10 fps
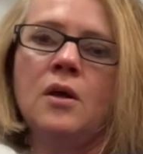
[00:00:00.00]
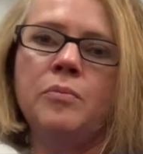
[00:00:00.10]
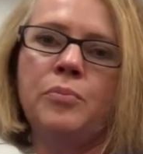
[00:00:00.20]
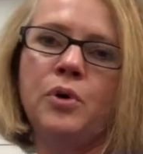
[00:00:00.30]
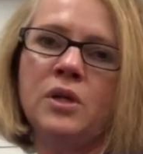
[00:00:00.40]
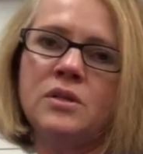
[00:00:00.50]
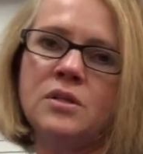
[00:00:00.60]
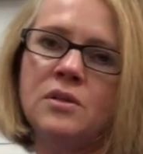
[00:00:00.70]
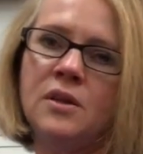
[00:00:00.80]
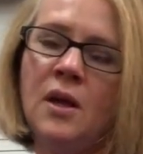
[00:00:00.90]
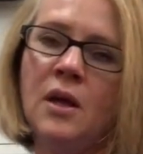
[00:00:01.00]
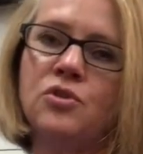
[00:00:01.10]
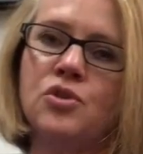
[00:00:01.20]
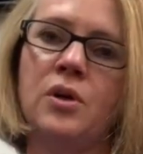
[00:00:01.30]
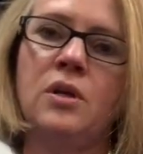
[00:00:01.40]
put the head
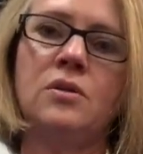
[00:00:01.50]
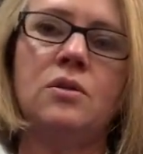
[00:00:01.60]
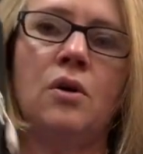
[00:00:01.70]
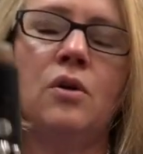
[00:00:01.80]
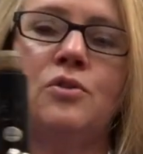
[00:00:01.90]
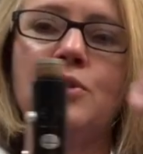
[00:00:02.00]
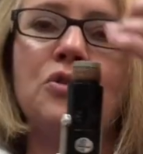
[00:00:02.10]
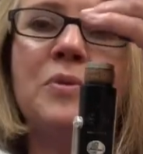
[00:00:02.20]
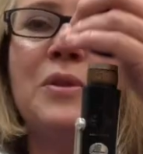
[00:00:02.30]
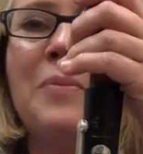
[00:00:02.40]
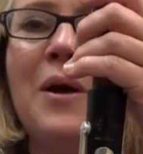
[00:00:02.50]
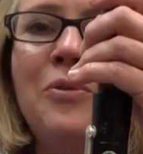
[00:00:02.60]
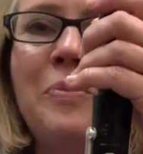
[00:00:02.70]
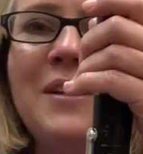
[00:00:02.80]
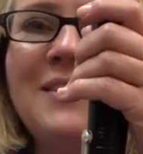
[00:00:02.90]
joint, or excuse me, the
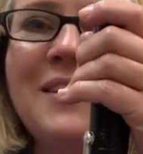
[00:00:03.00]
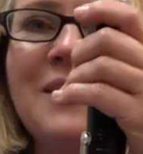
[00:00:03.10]
mouthpiece and